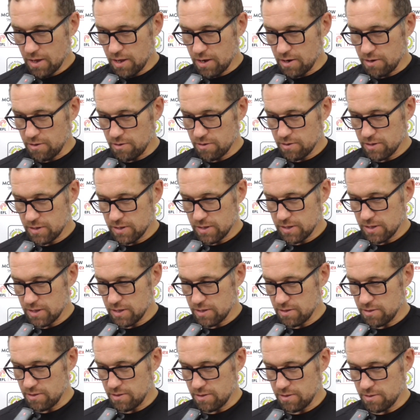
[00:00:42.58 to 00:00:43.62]
you know,
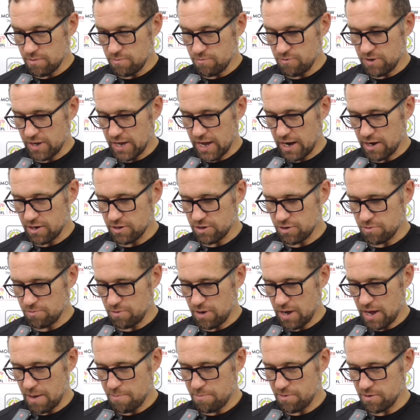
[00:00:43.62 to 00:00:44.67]
regardless of
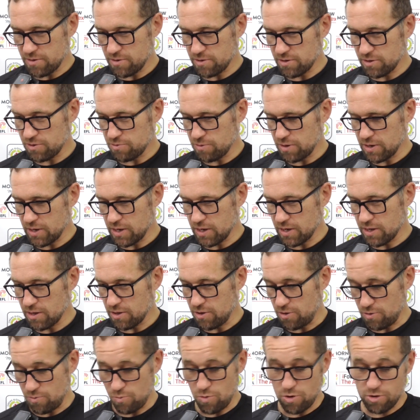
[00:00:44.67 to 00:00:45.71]
what happens this week,
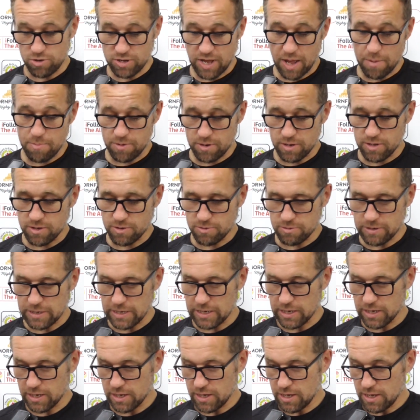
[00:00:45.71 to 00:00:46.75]
or what's happened this
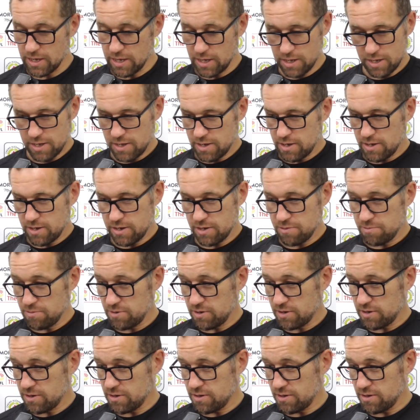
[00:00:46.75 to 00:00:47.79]
week, he's
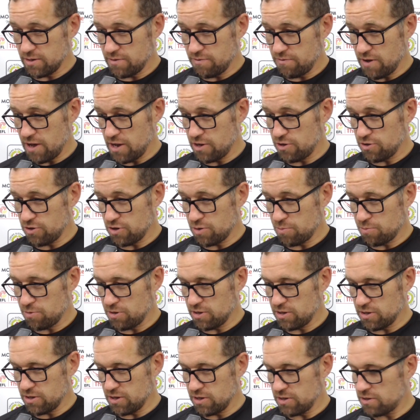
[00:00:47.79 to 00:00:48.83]
missed a fair chunk of
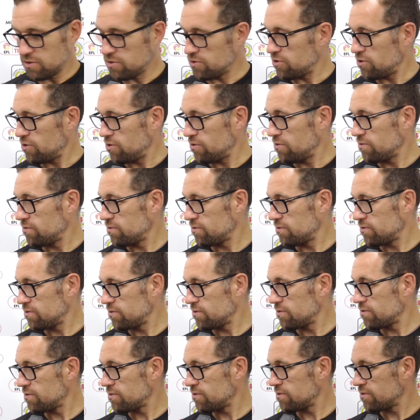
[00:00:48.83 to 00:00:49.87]
pre-season, so
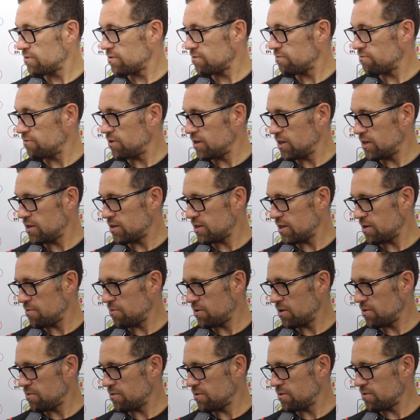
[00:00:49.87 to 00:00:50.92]
read into that
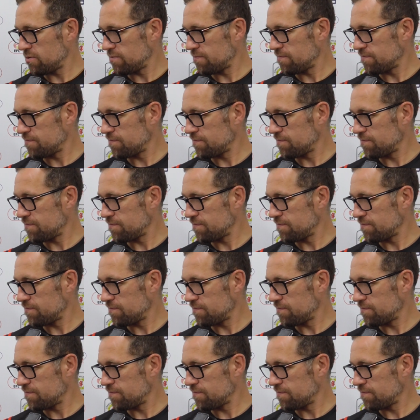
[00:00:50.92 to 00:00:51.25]
what you want.